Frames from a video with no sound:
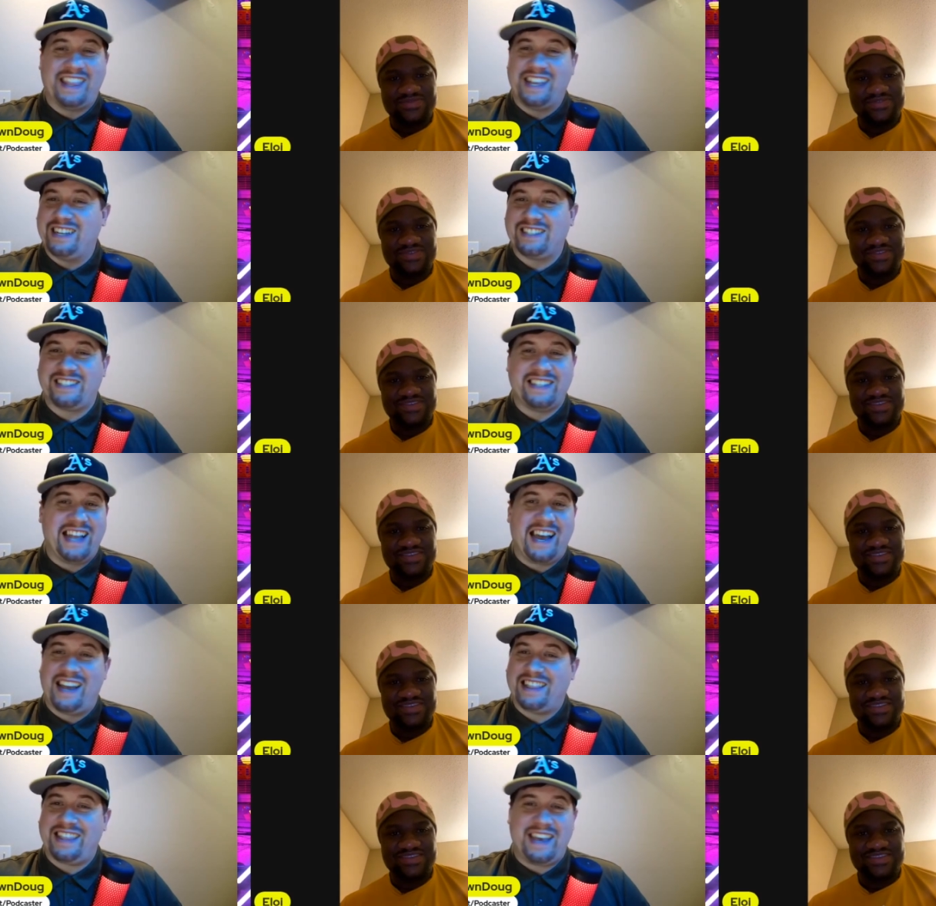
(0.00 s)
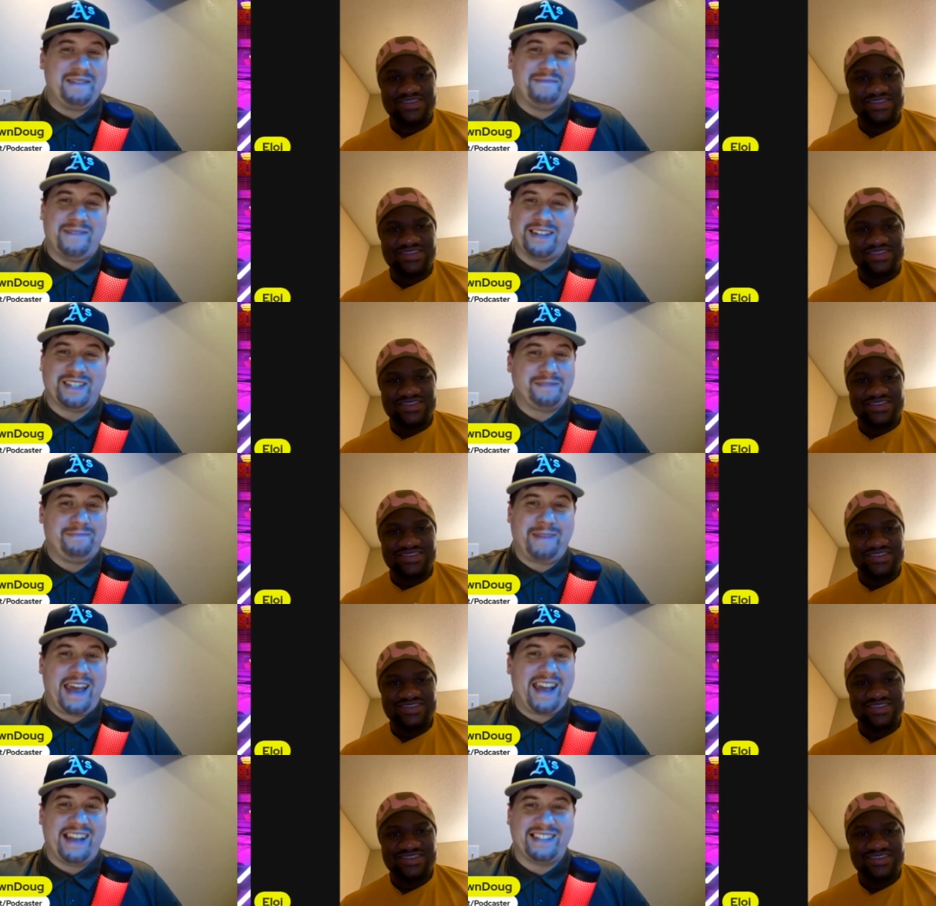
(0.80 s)
Speaker 1: there's not that much
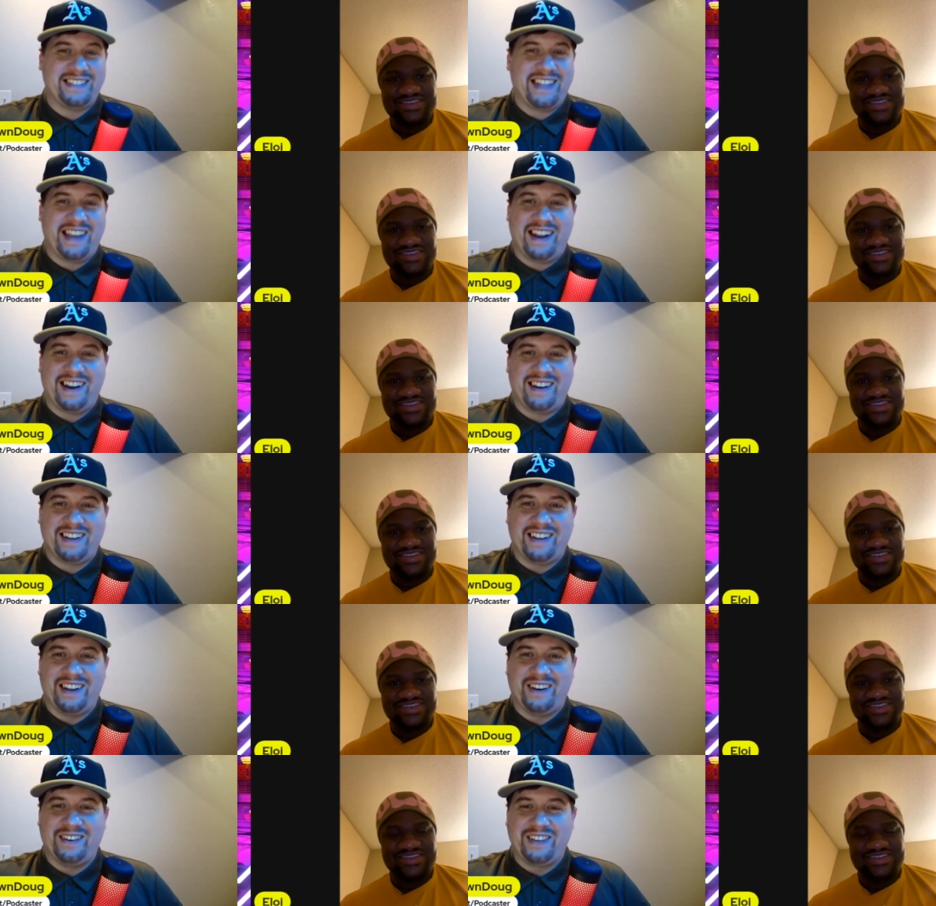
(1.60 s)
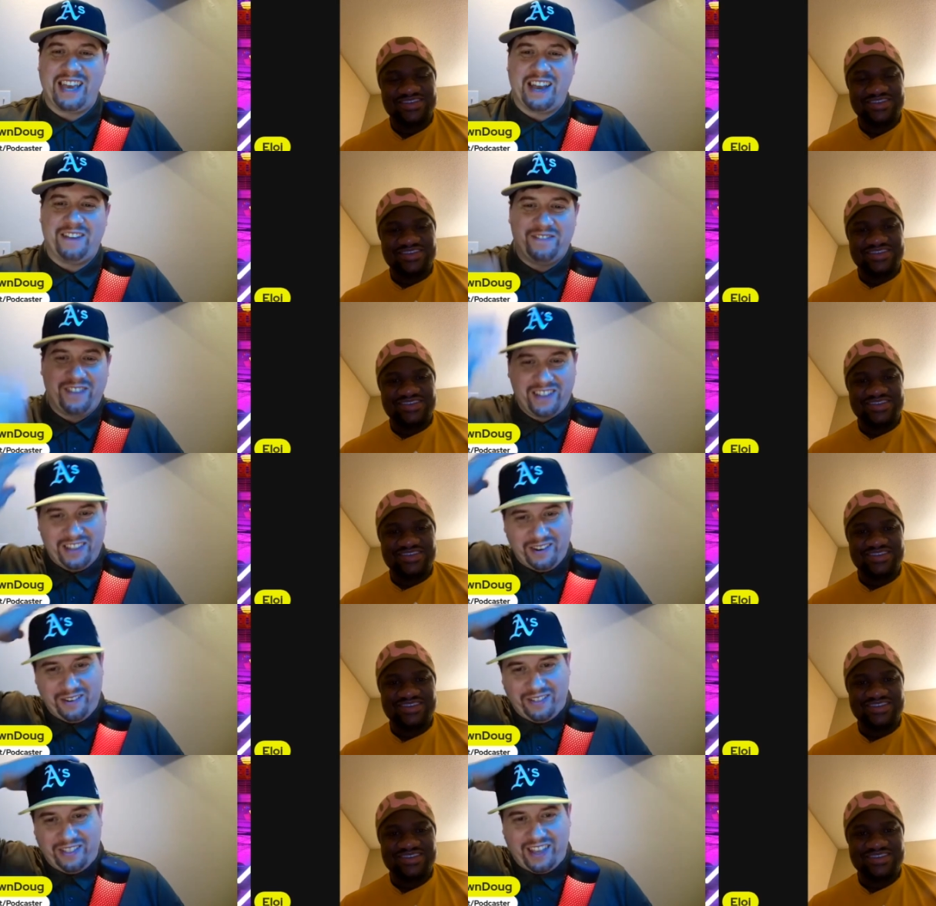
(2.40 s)
pads there. You know, you have the little
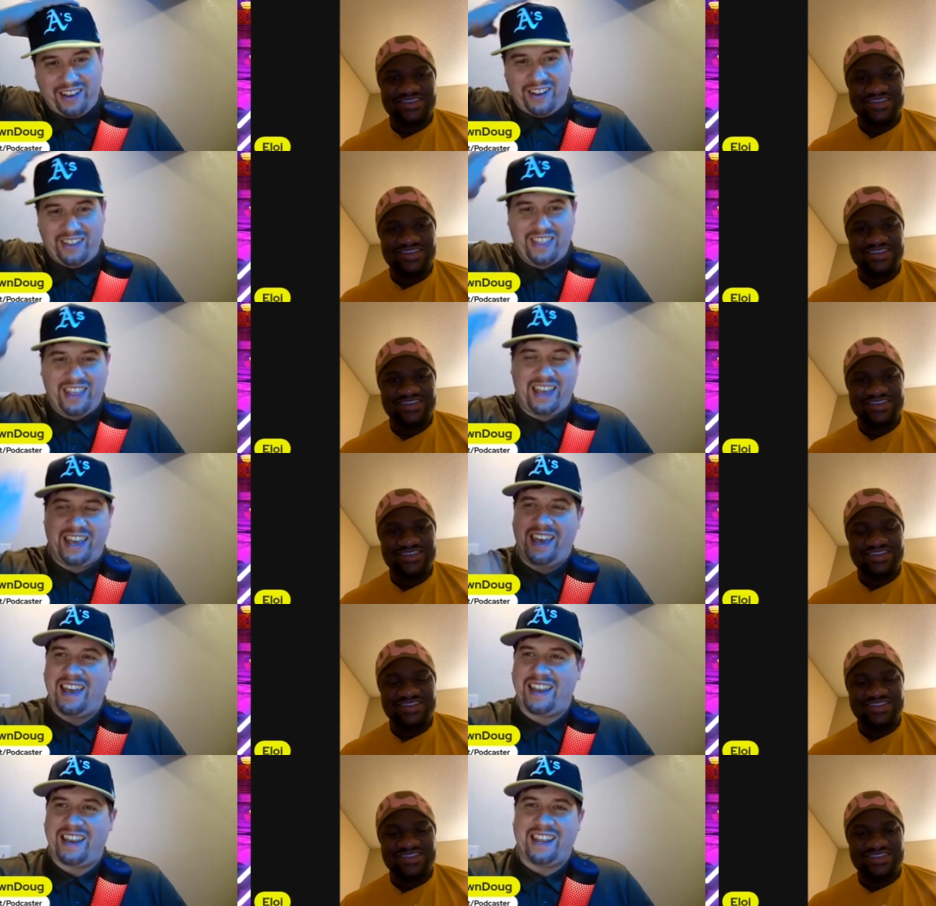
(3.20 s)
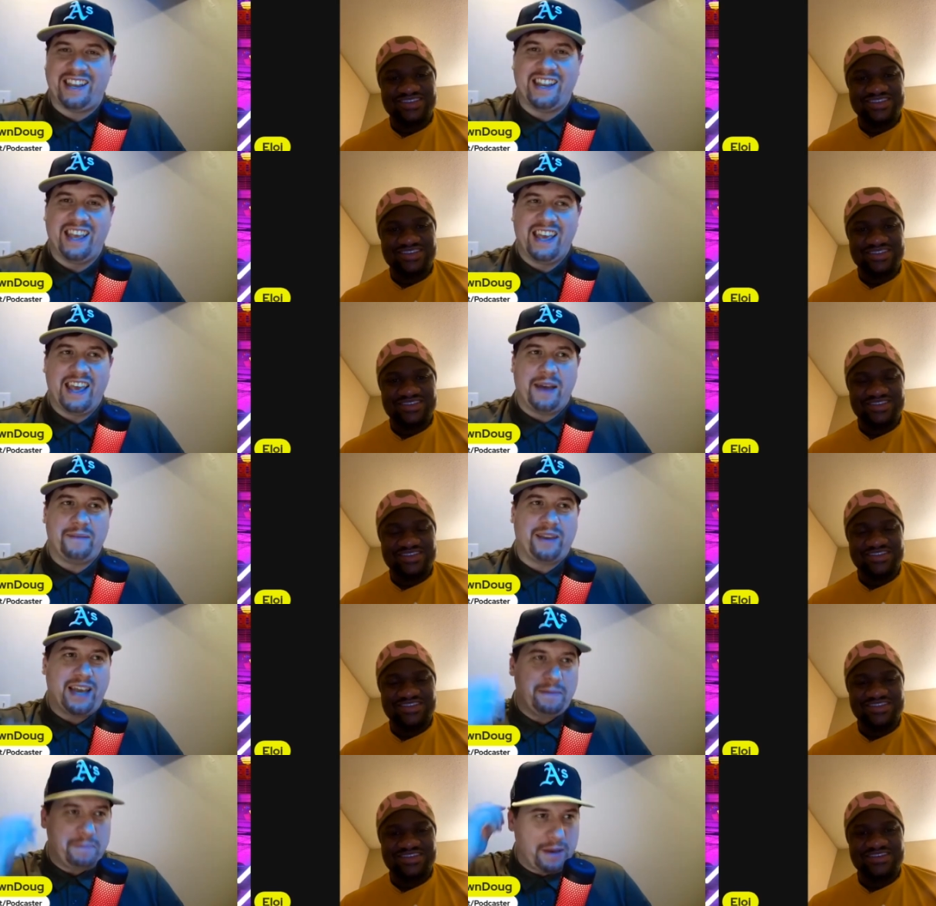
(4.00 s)
thing on the head, and I mean, you
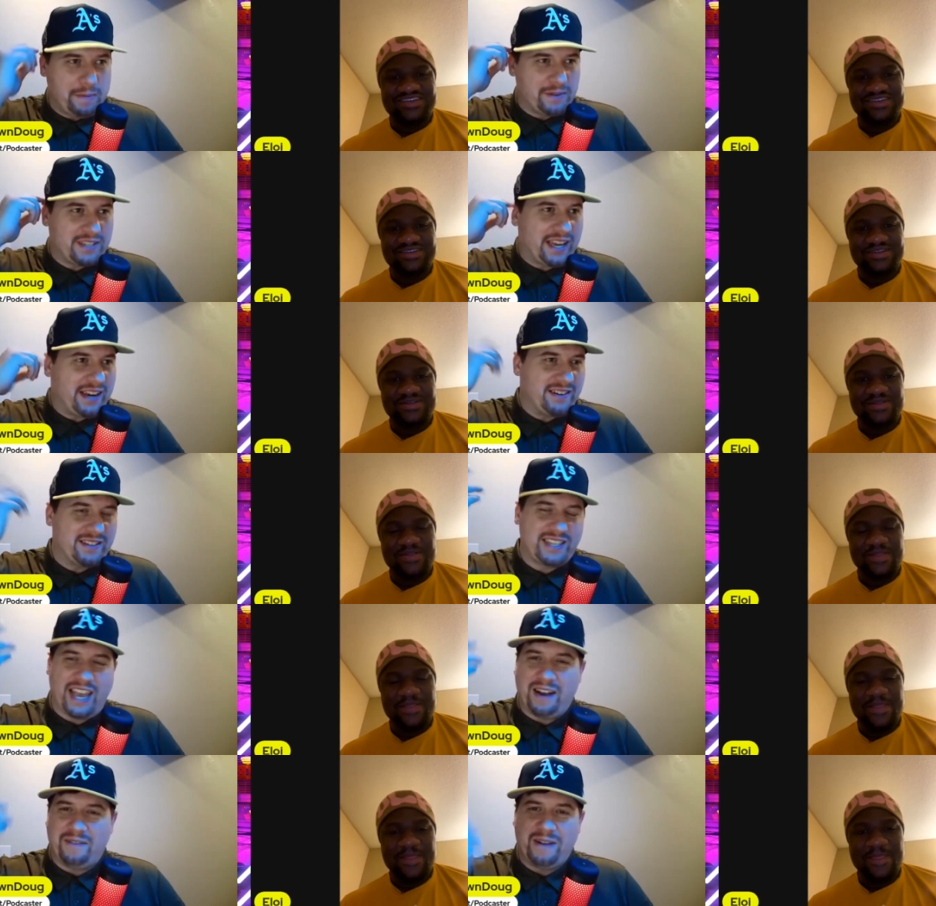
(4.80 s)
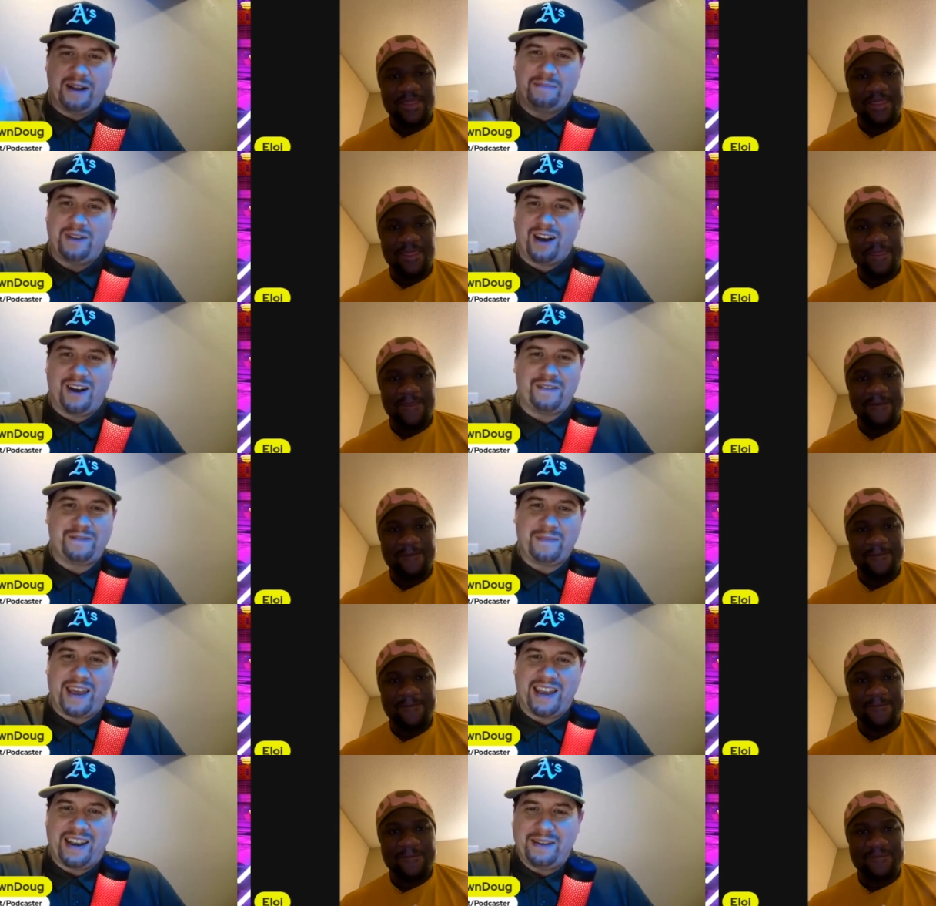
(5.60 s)
got people's ears getting ripped off,
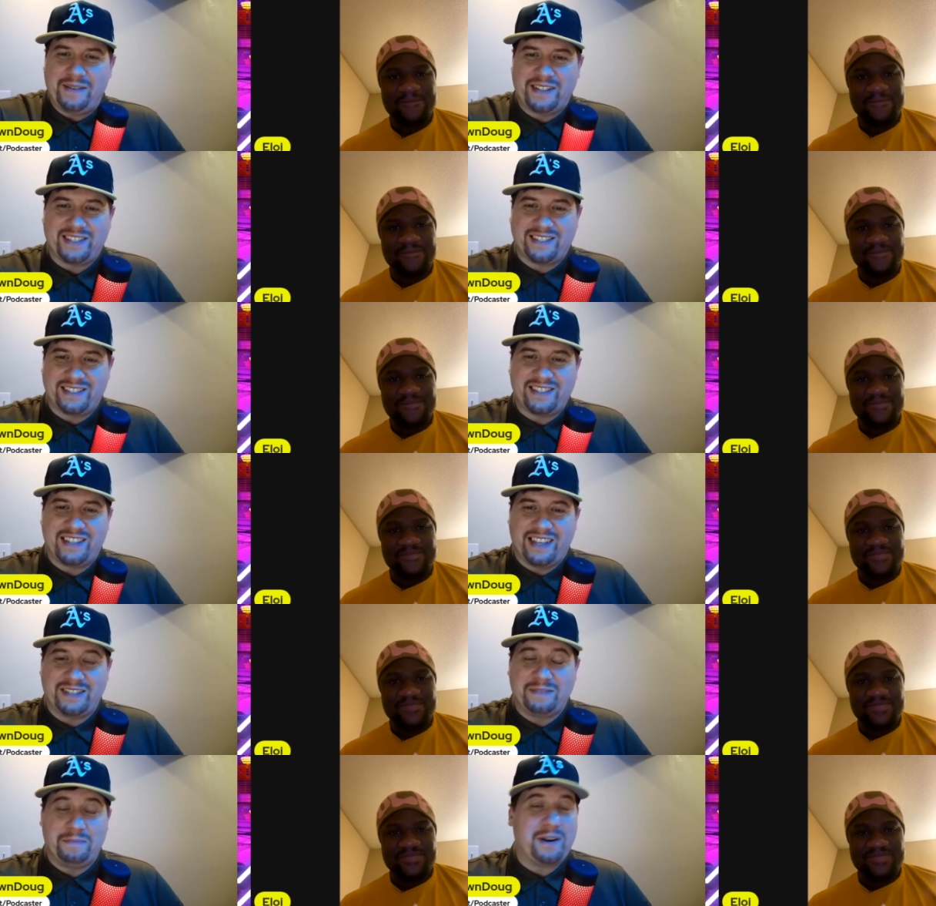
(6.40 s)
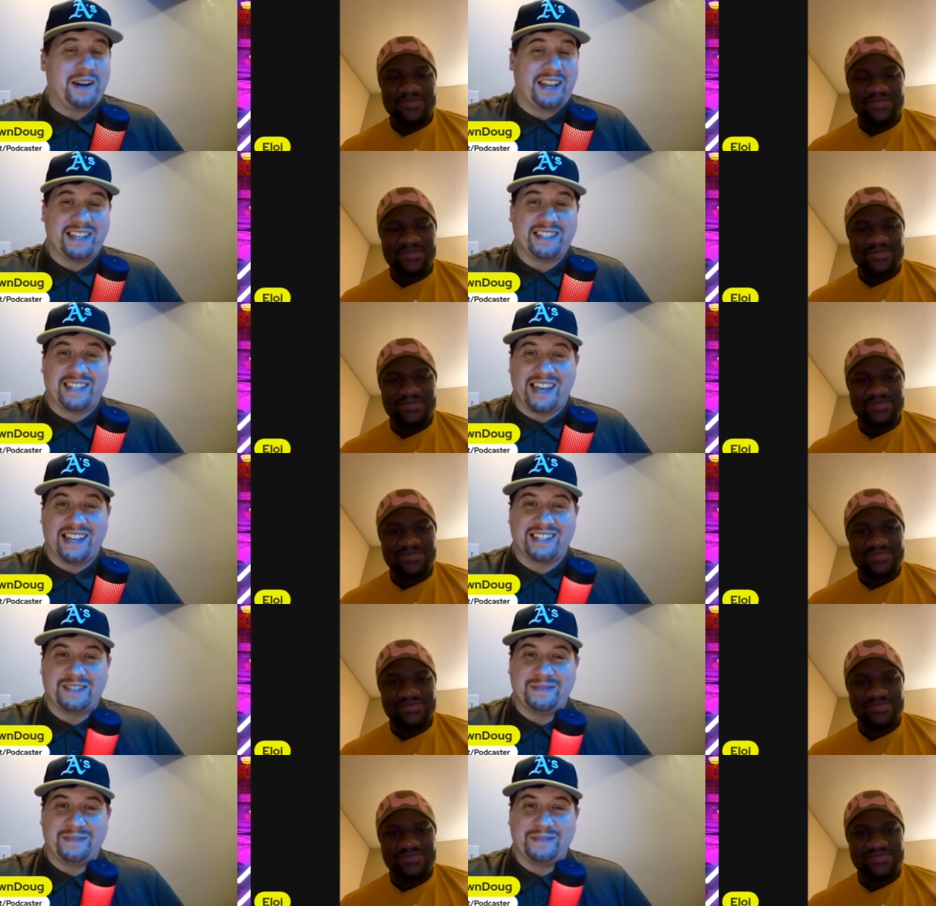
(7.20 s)
man. And it's it's pretty intense,